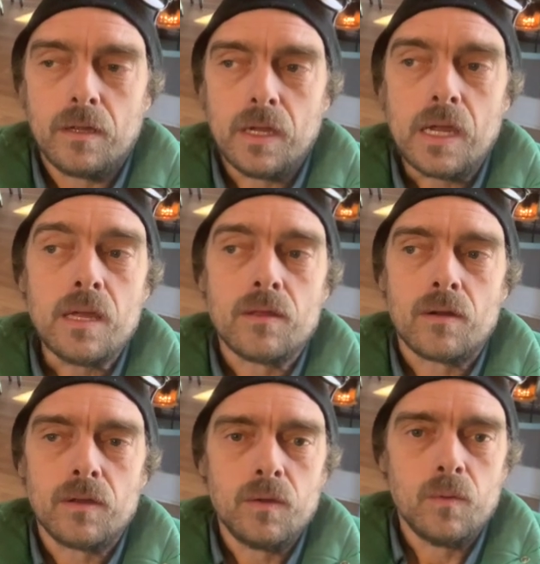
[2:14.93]
either
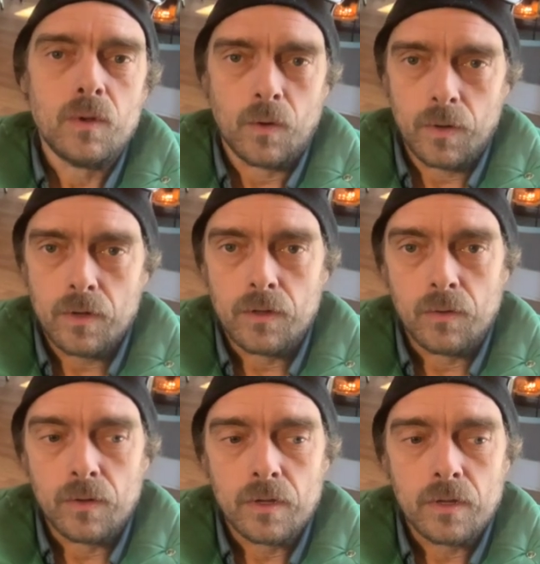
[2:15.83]
you know what you're
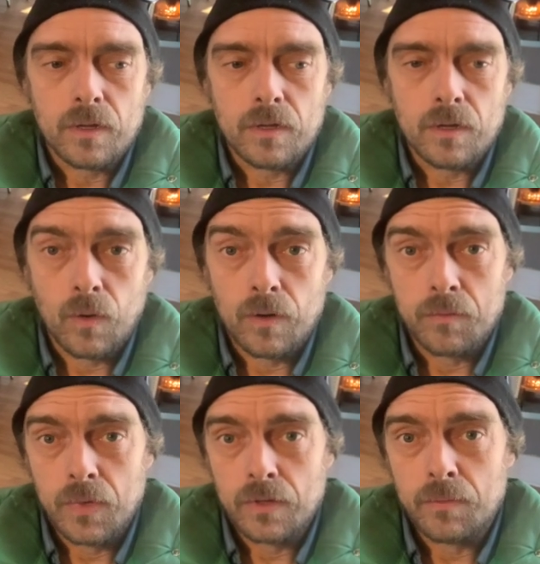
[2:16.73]
doing, you're going to
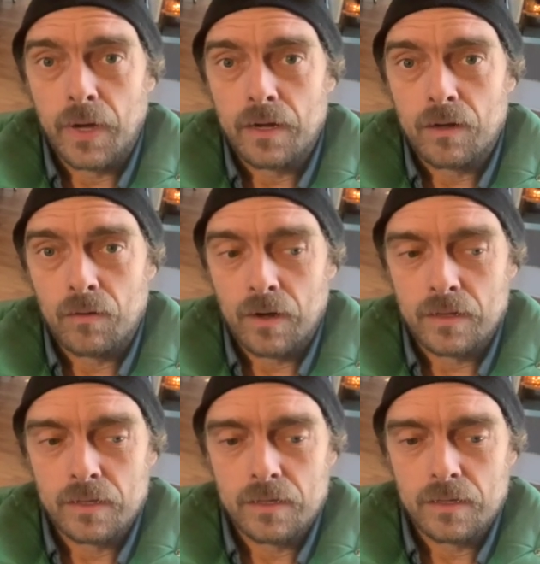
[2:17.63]
build the bike
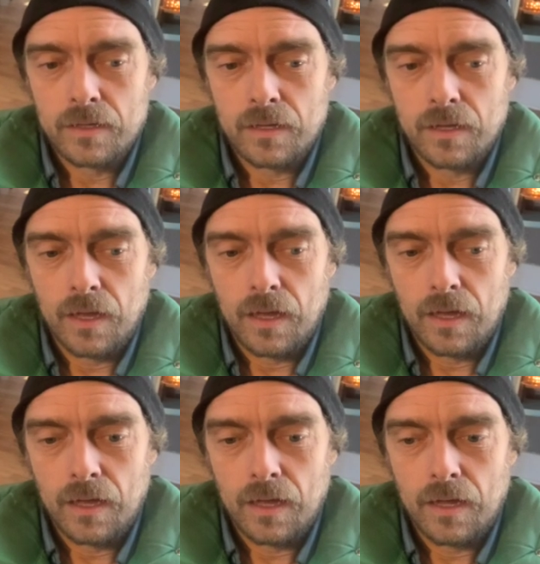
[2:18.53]
correctly,
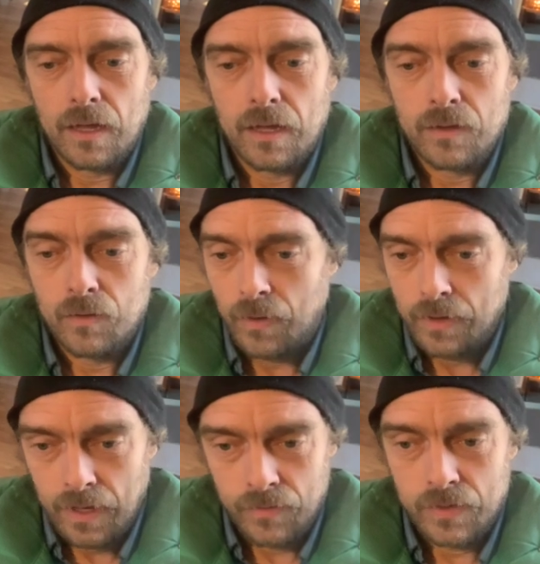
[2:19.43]
you already
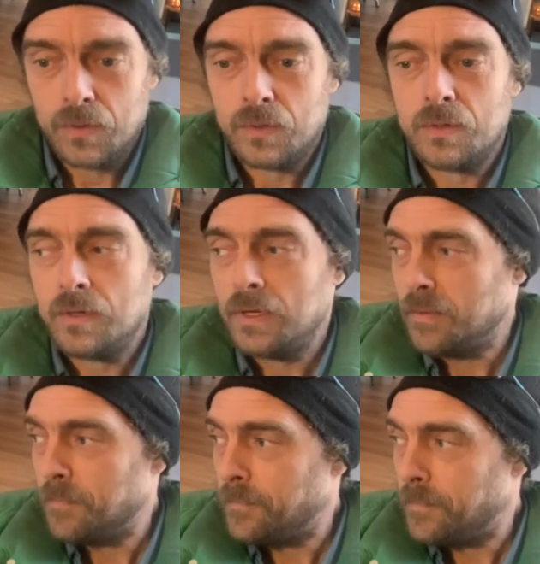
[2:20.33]
have the tools you
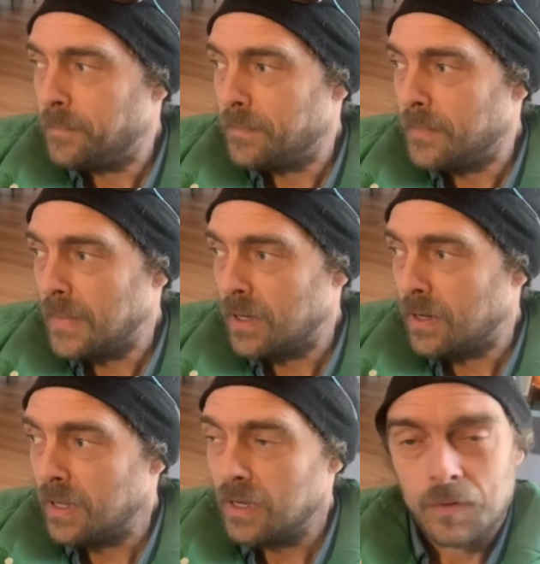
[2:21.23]
need, you're
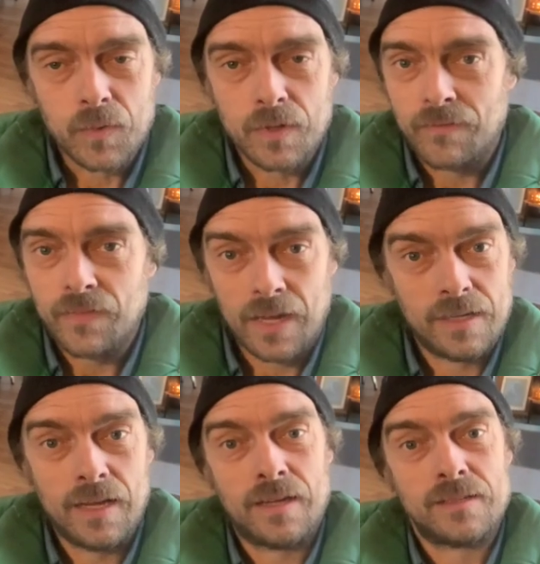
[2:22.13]
going to end up with a
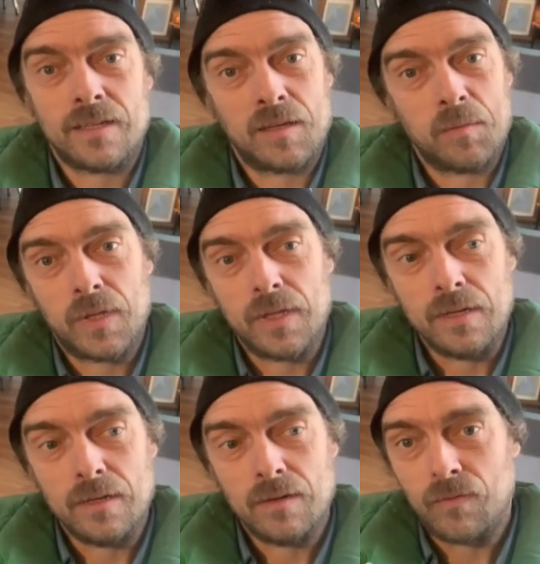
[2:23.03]
fantastic complete
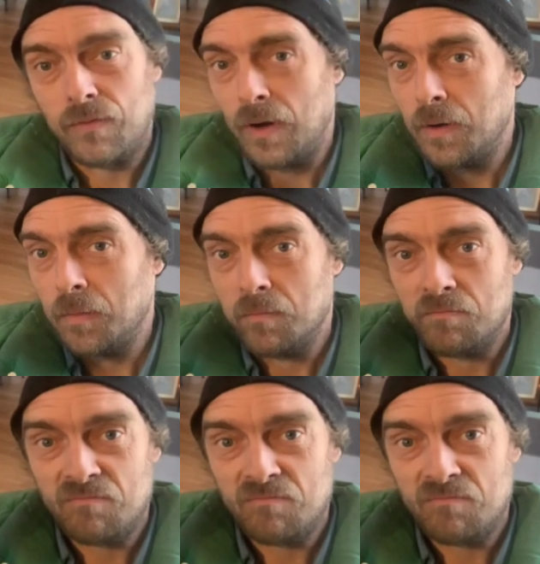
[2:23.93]
from